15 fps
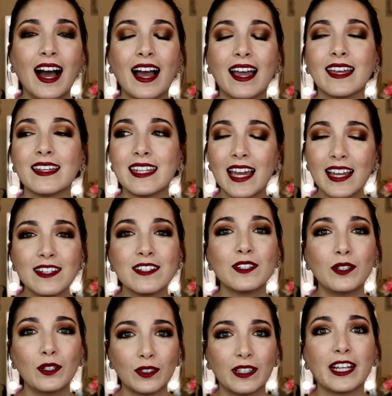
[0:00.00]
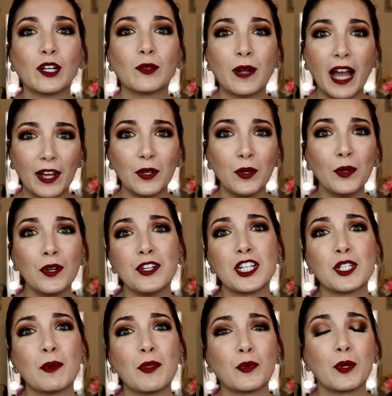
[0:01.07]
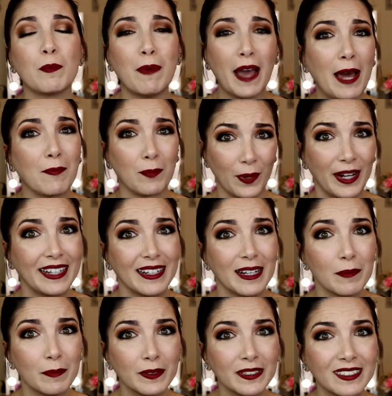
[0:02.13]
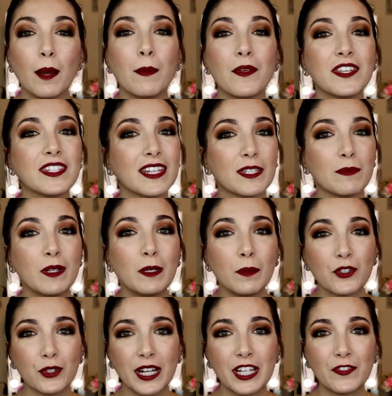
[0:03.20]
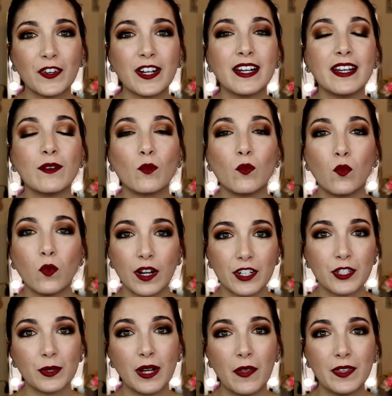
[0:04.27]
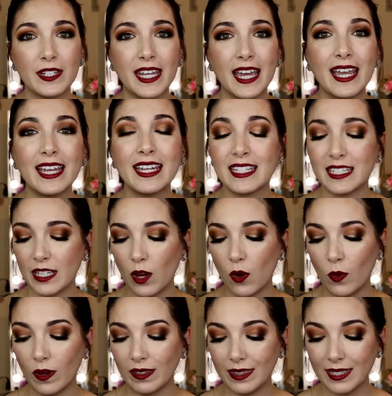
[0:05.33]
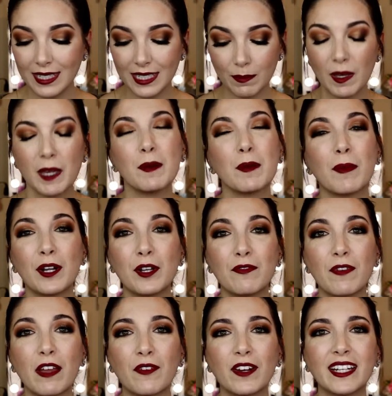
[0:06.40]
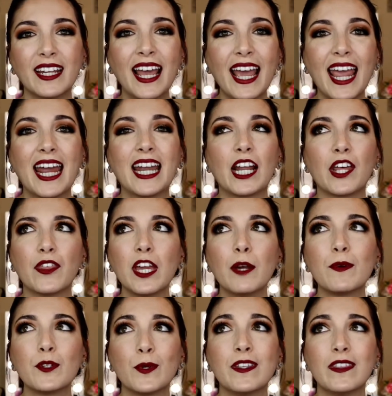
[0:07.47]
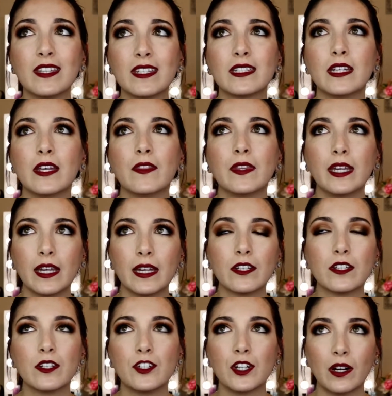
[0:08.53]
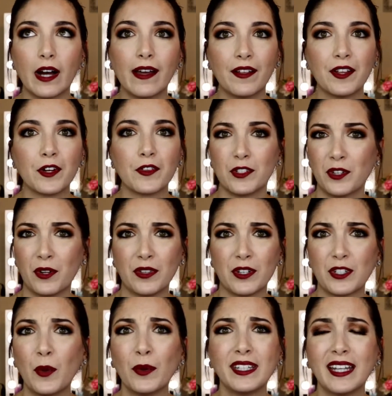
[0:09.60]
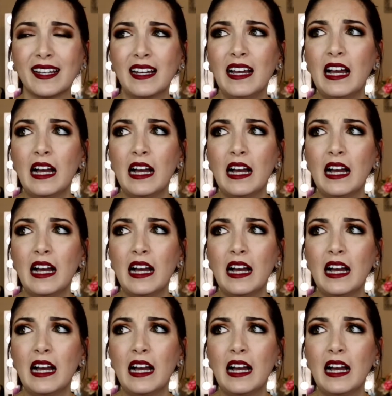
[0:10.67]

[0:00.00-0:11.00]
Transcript: I tend to look like a raccoon who just went through a bad breakup. But this has minimal transfer and works throughout the day, so this may be my new favorite, and I think between this and the It Gel Eyeliner, there's only like